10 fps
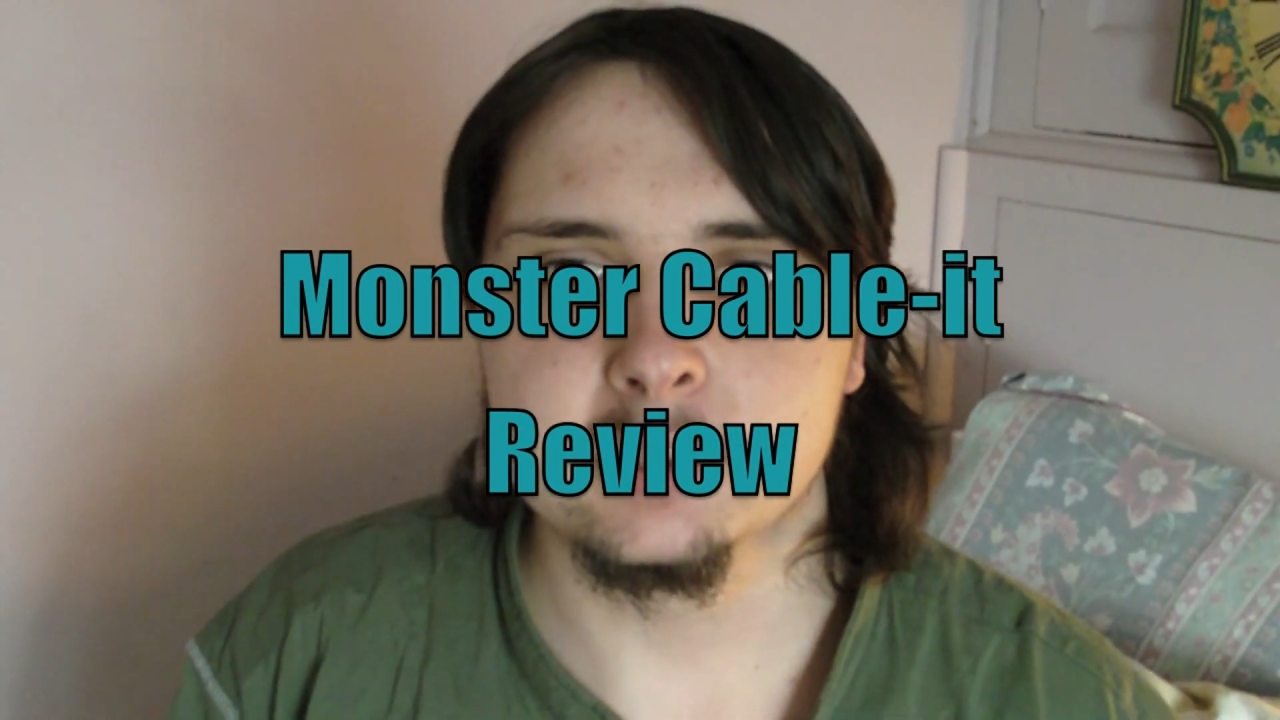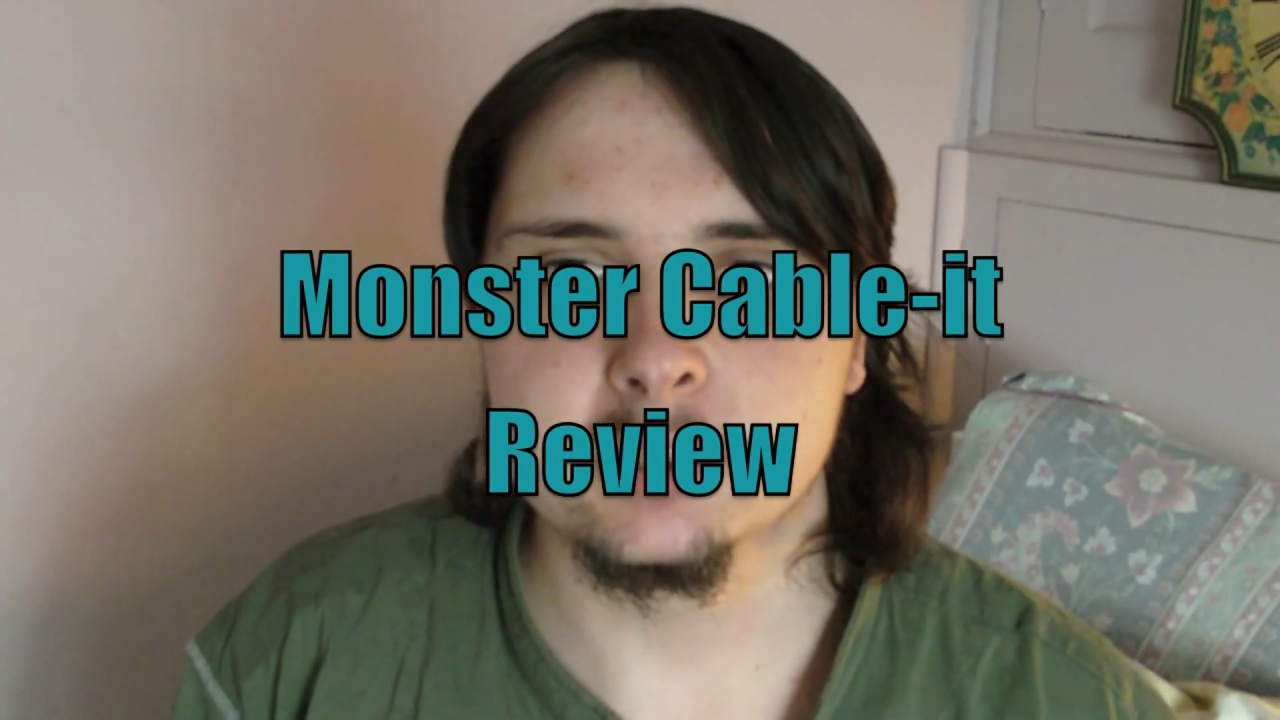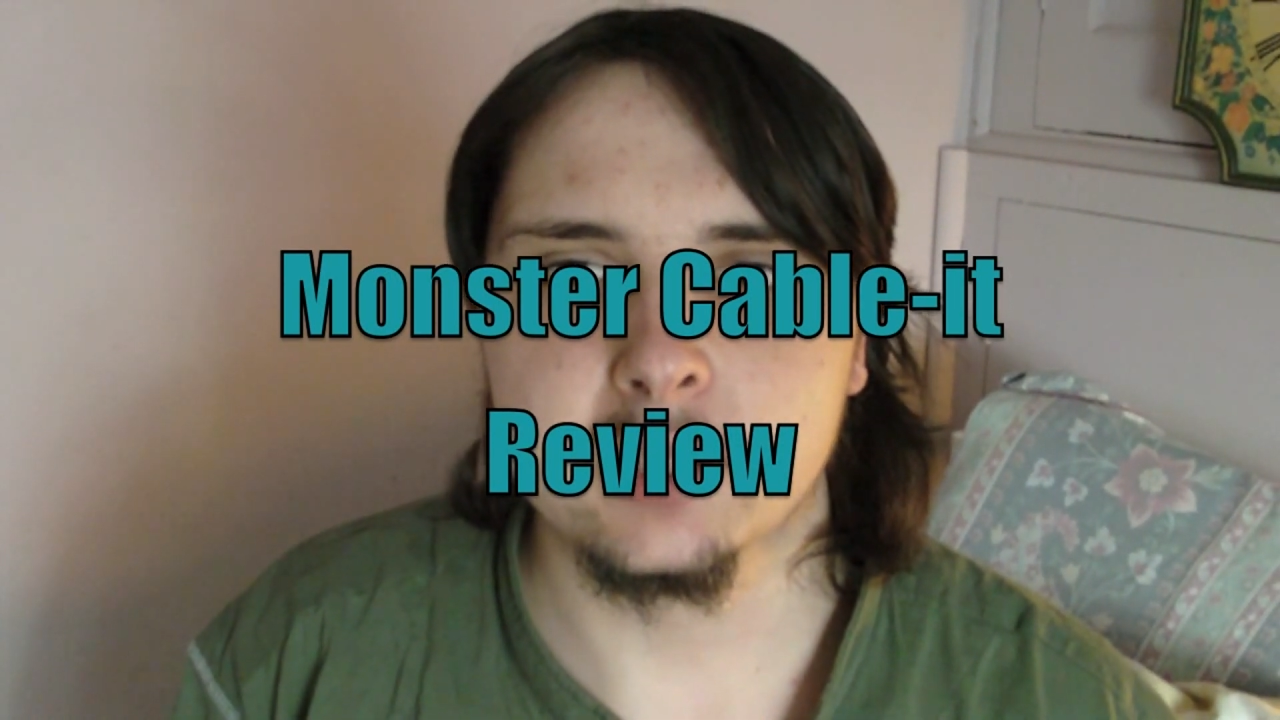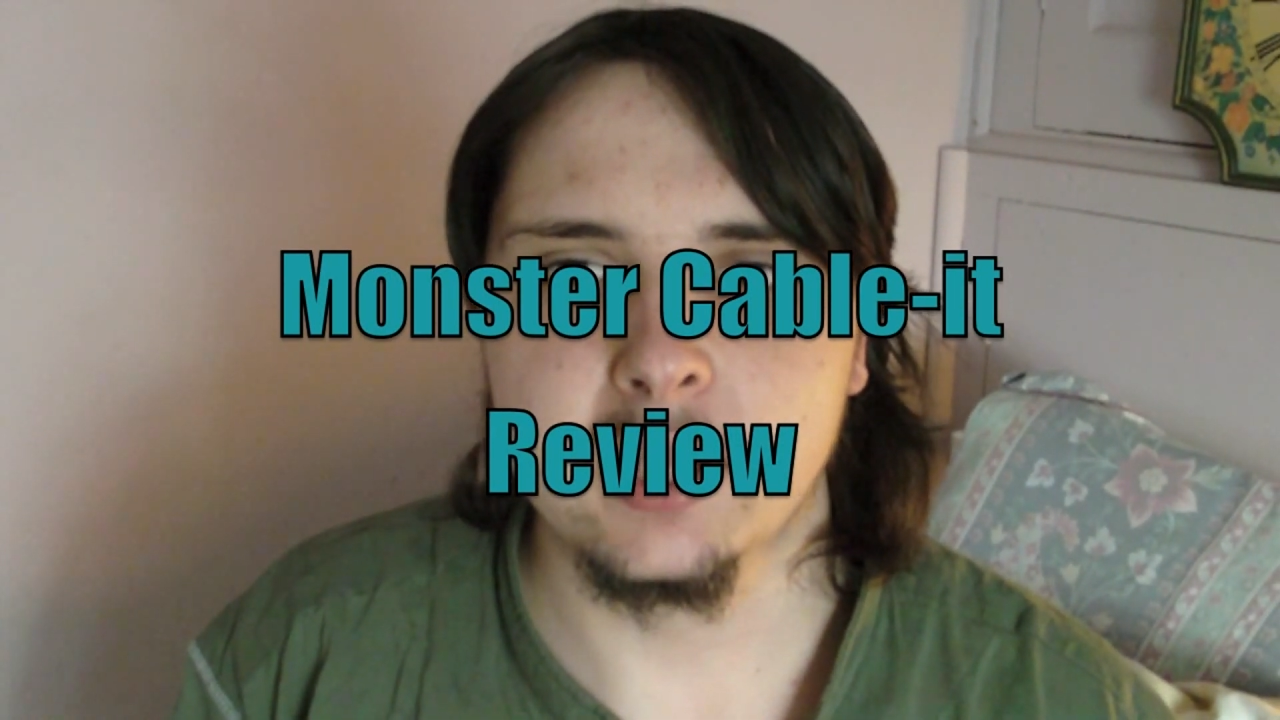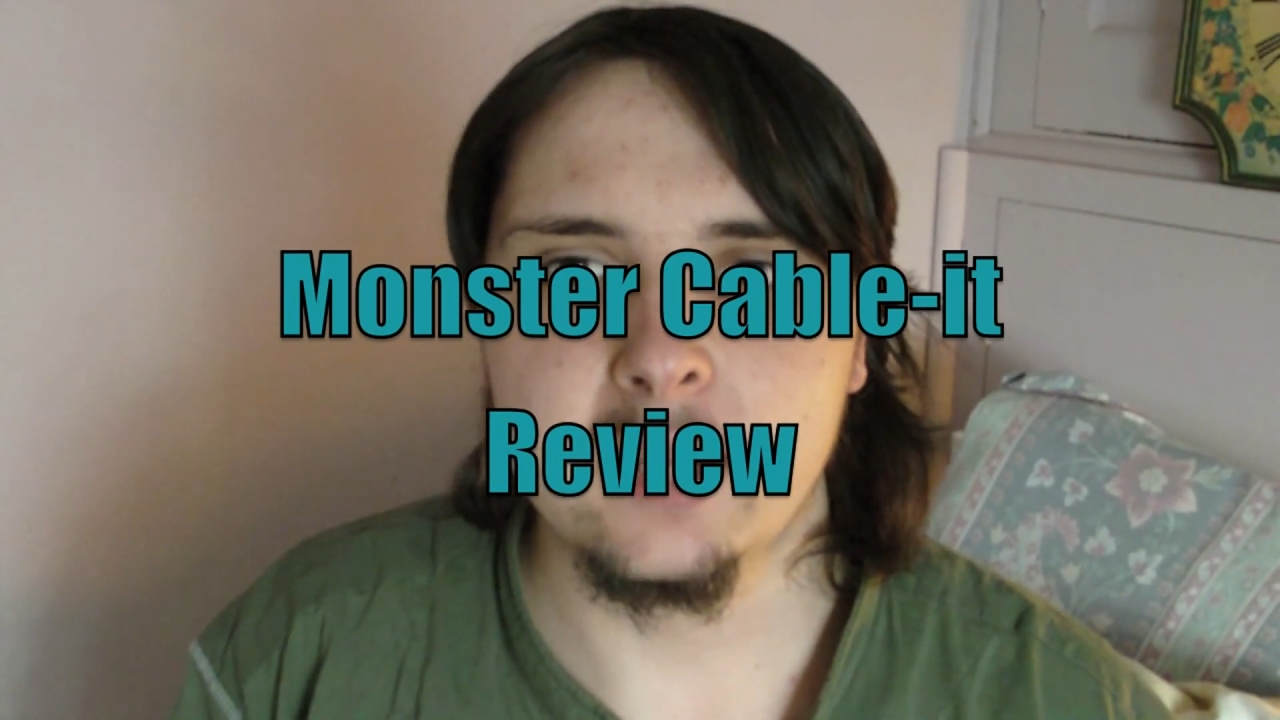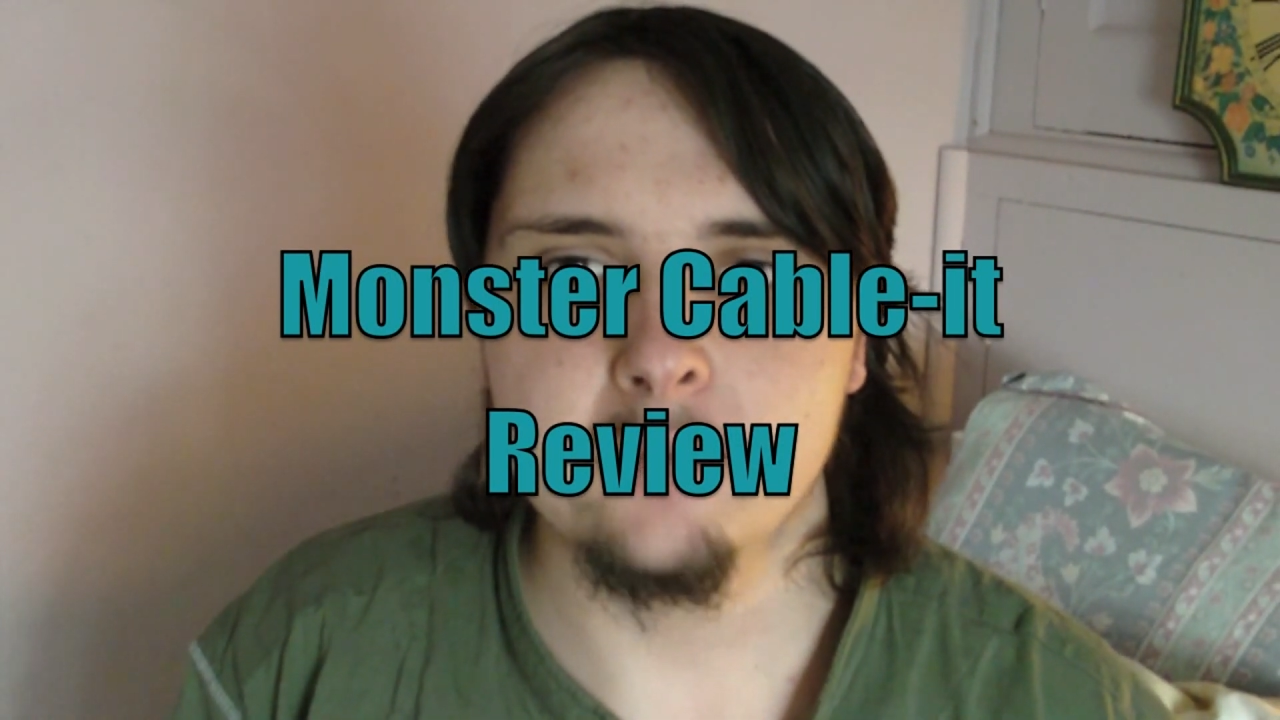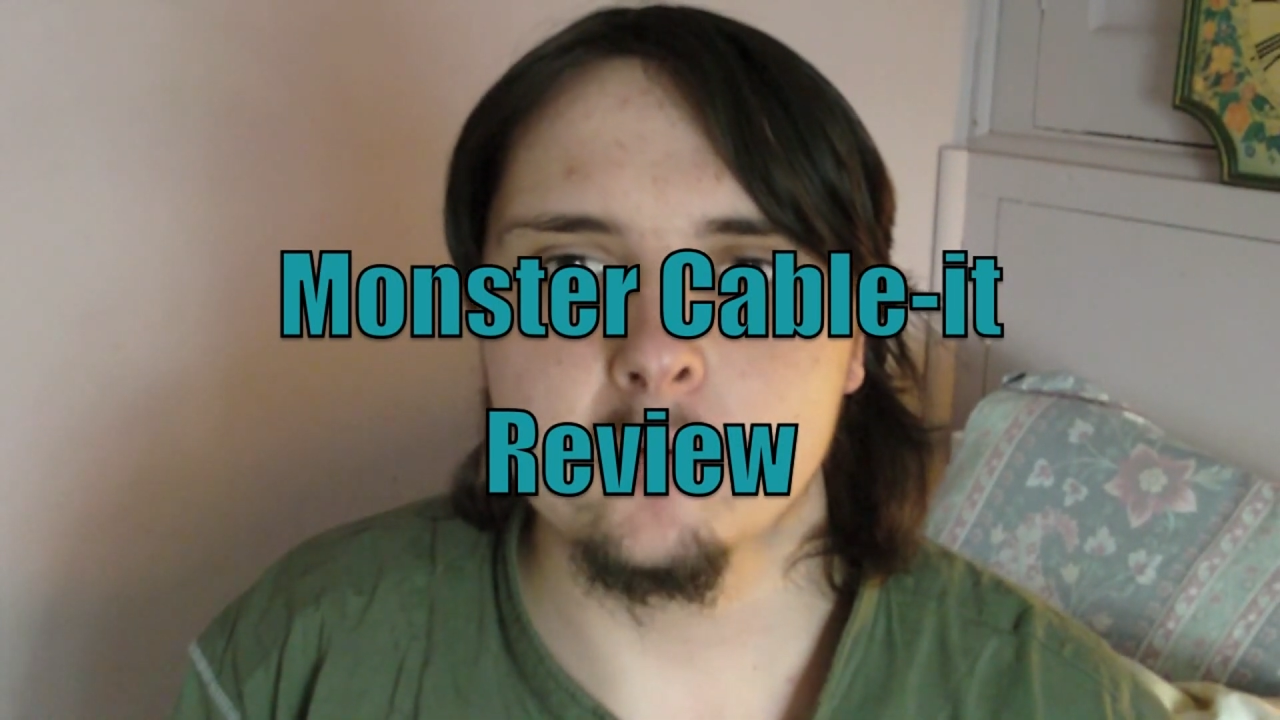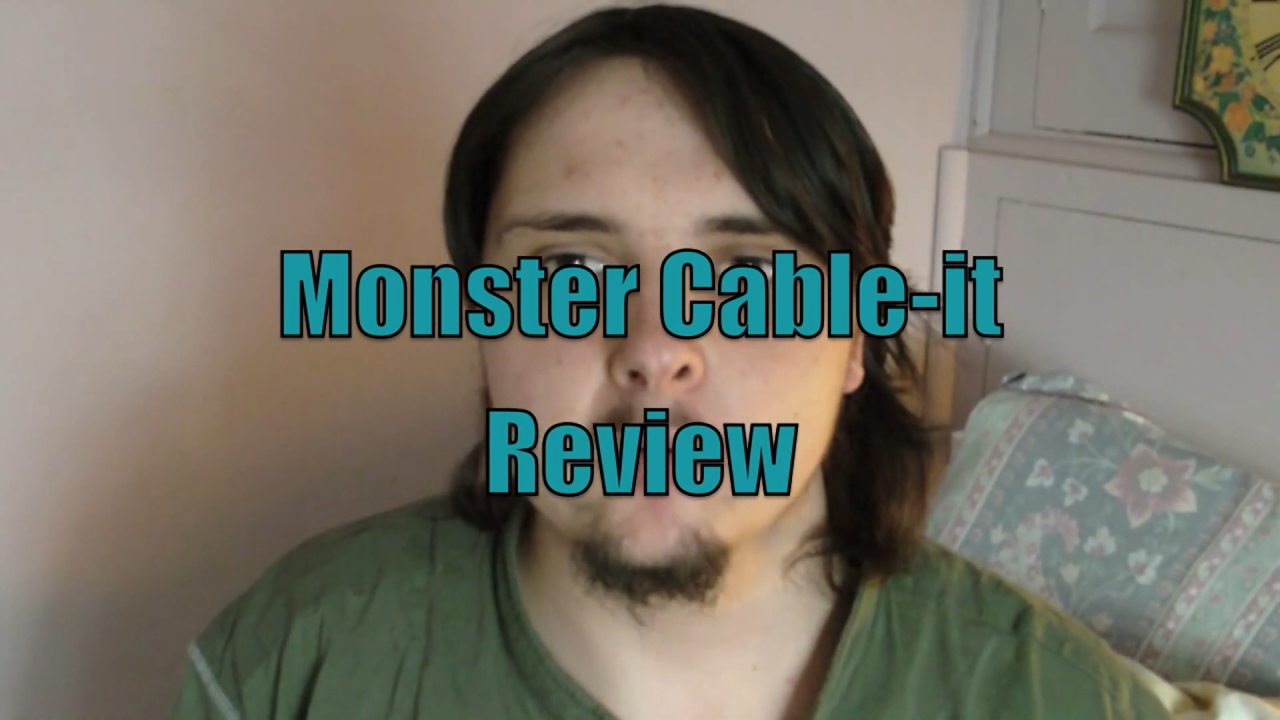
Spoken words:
a cable